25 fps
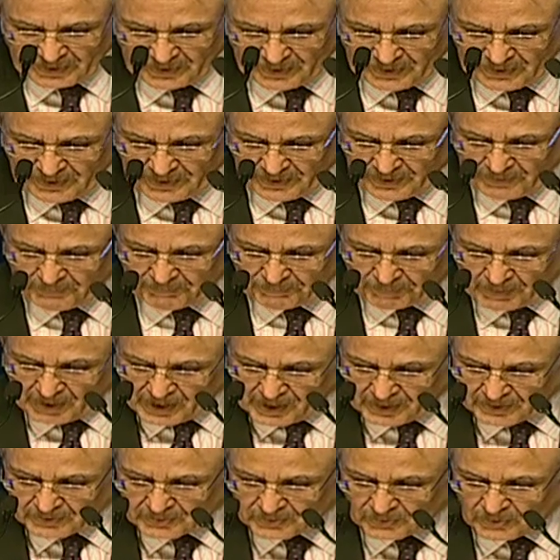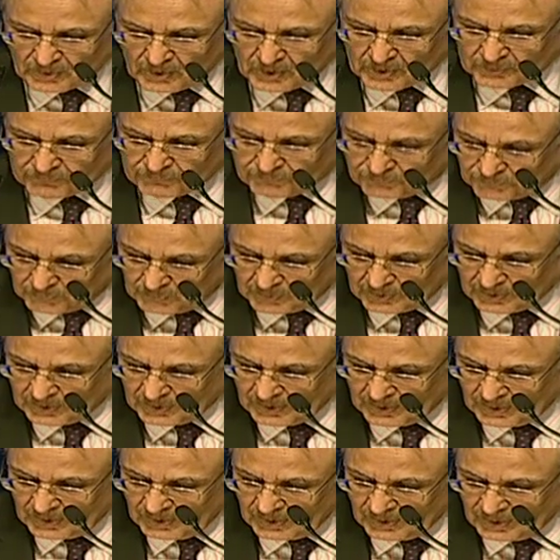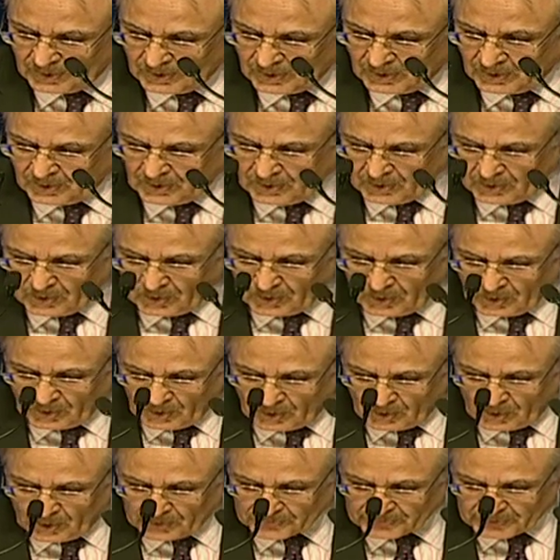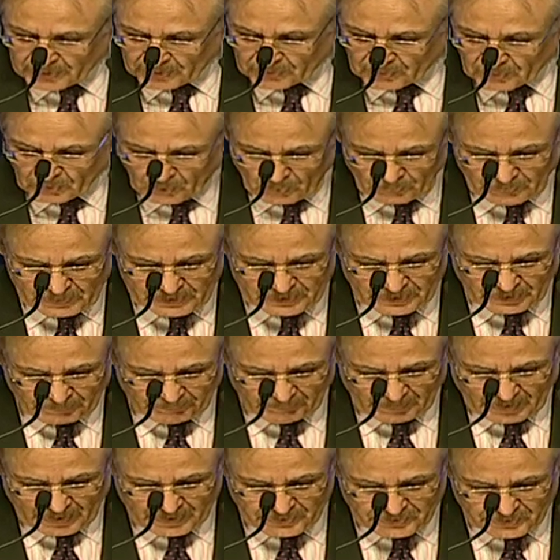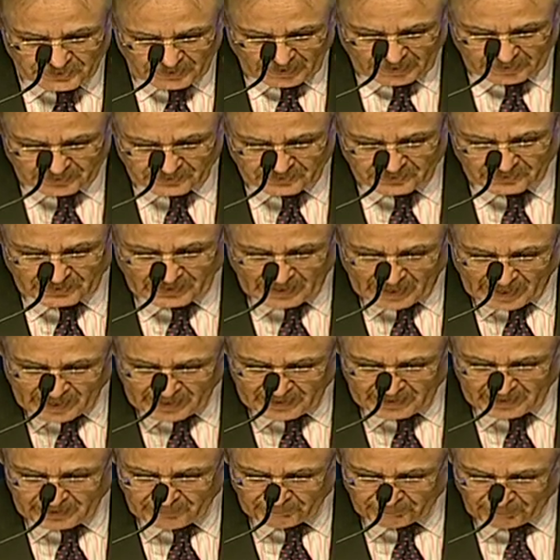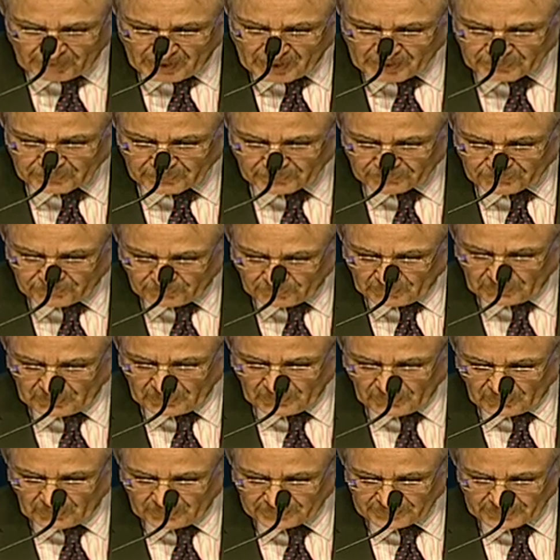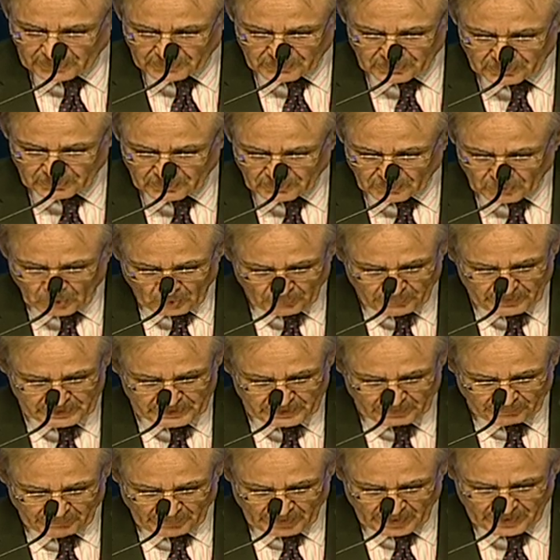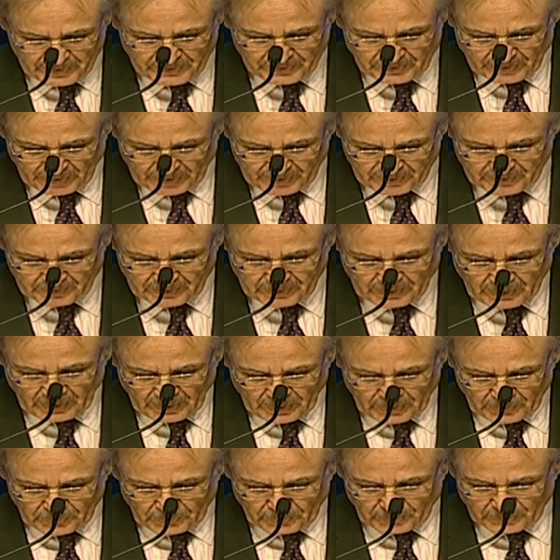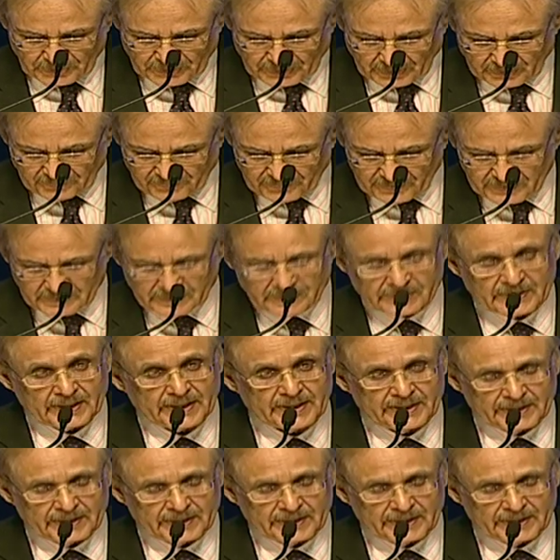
in part or full, on their global supply chains, rely in part or full on their global supply chains to service the Indian